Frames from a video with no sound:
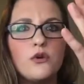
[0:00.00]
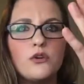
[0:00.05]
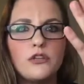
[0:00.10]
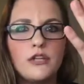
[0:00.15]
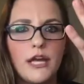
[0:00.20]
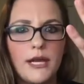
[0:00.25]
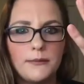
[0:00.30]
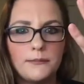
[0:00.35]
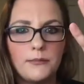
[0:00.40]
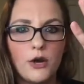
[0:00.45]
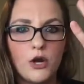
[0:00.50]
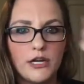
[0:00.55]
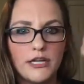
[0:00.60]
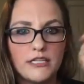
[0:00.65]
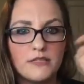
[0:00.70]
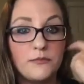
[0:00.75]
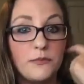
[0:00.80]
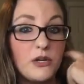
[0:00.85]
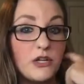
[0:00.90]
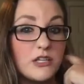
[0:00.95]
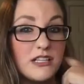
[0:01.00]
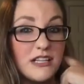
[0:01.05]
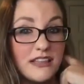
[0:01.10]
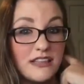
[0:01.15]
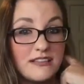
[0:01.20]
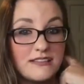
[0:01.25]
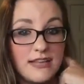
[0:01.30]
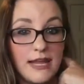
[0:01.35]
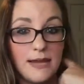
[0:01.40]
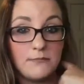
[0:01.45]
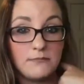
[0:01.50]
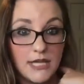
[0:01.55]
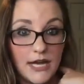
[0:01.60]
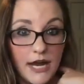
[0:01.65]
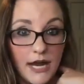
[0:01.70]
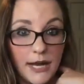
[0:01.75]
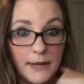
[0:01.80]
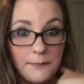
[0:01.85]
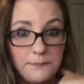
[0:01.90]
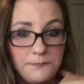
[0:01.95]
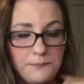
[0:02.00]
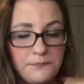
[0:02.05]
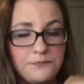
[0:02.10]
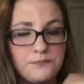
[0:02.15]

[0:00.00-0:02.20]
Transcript: online parties booked at the same time.